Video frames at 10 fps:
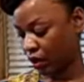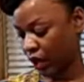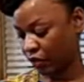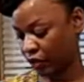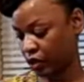
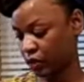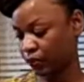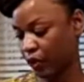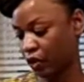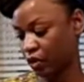I've got this
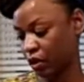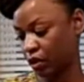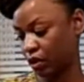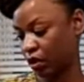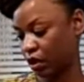bulk.
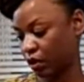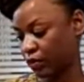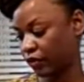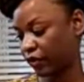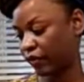
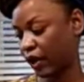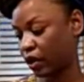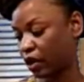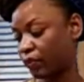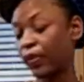So if you can
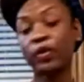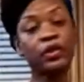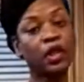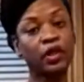find it in the bulk